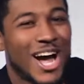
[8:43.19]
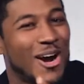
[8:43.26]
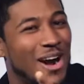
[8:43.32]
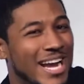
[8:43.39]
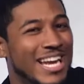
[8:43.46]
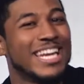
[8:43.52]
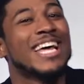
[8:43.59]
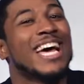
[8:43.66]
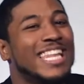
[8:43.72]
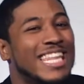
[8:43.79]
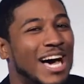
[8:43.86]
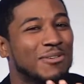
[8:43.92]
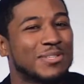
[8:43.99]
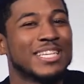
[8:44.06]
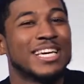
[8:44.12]
All right, that
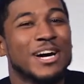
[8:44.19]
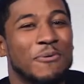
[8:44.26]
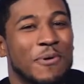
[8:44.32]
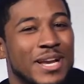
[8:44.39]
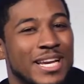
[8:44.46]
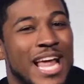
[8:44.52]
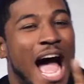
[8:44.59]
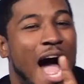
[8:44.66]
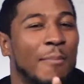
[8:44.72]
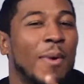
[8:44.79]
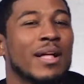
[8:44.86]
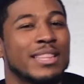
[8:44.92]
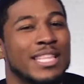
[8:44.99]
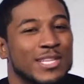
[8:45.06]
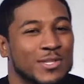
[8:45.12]
was a good one. How
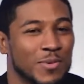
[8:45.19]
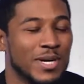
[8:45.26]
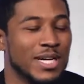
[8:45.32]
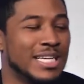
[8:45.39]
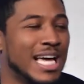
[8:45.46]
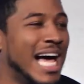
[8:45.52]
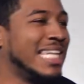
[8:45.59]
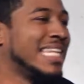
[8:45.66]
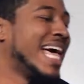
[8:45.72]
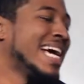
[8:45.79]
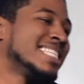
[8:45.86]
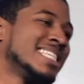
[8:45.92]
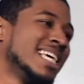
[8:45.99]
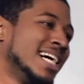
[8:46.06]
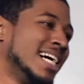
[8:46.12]
about this one?
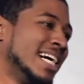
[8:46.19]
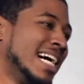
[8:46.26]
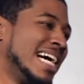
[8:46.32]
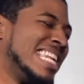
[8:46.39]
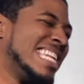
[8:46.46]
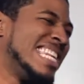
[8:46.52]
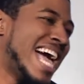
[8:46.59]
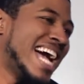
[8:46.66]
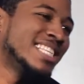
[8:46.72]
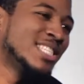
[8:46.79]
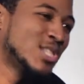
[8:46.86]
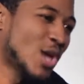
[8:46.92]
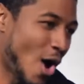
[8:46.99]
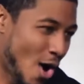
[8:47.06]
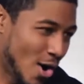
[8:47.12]
Alexa, next
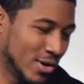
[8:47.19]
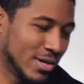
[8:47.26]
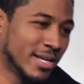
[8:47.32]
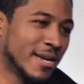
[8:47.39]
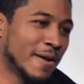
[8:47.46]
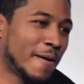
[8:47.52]
song.